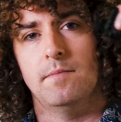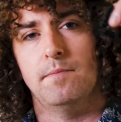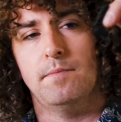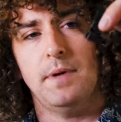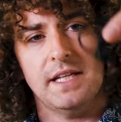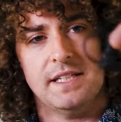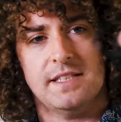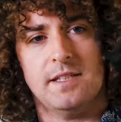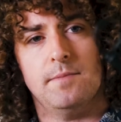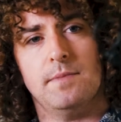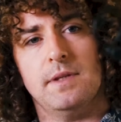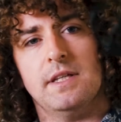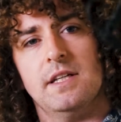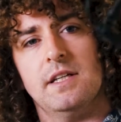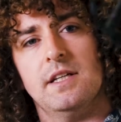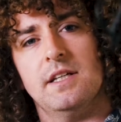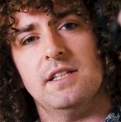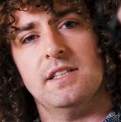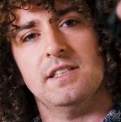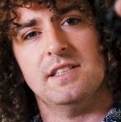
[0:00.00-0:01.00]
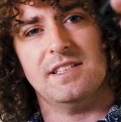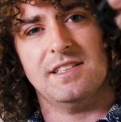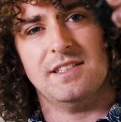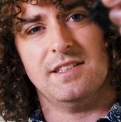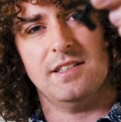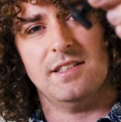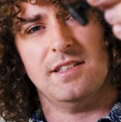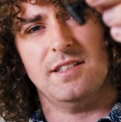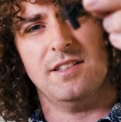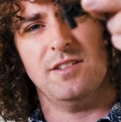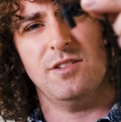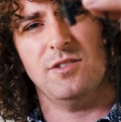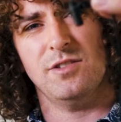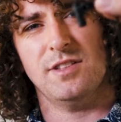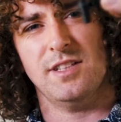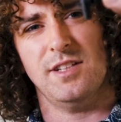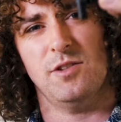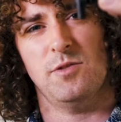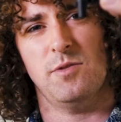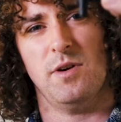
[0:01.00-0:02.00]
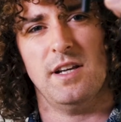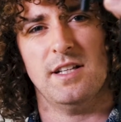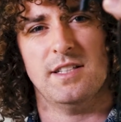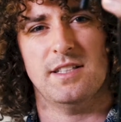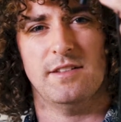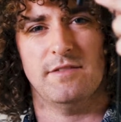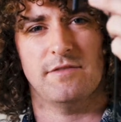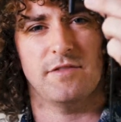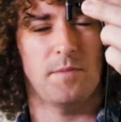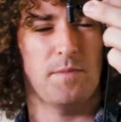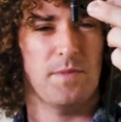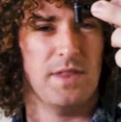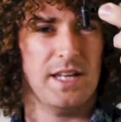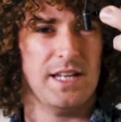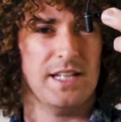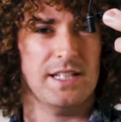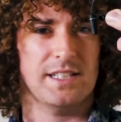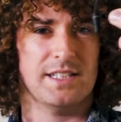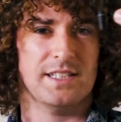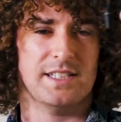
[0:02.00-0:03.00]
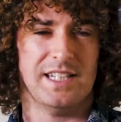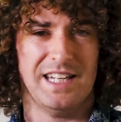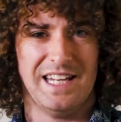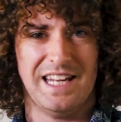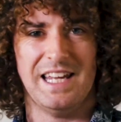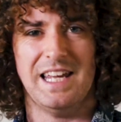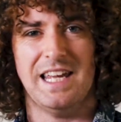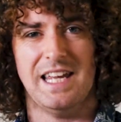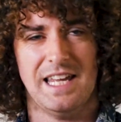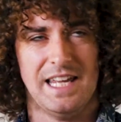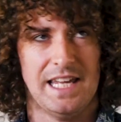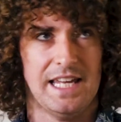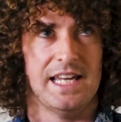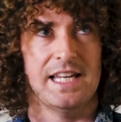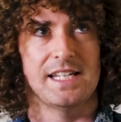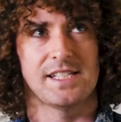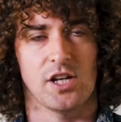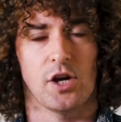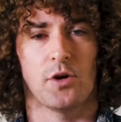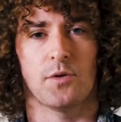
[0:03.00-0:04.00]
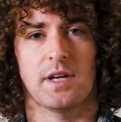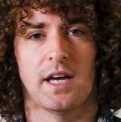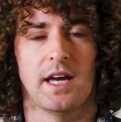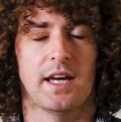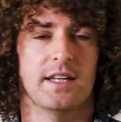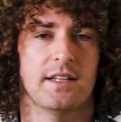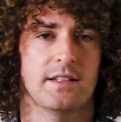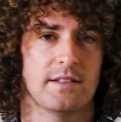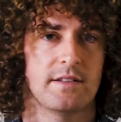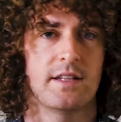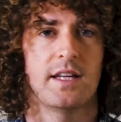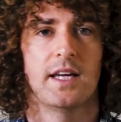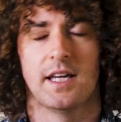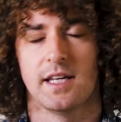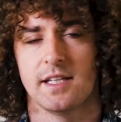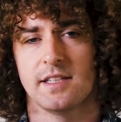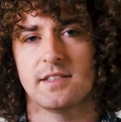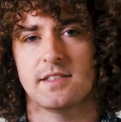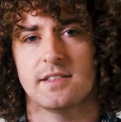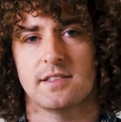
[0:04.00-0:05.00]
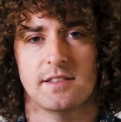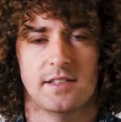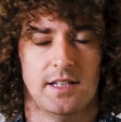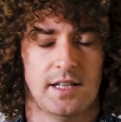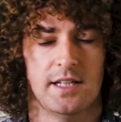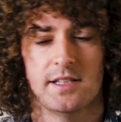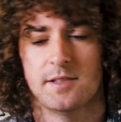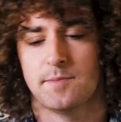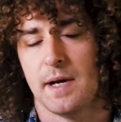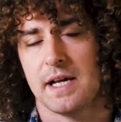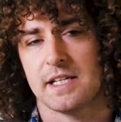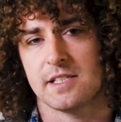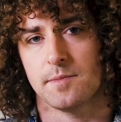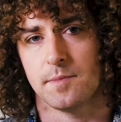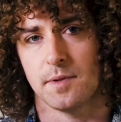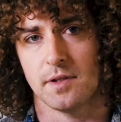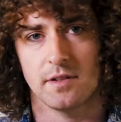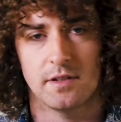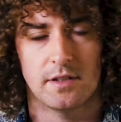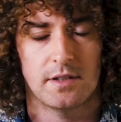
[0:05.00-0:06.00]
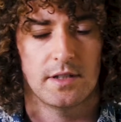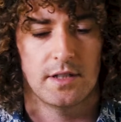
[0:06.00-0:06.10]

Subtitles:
Basic because the audio quality from this is okay. It's passable.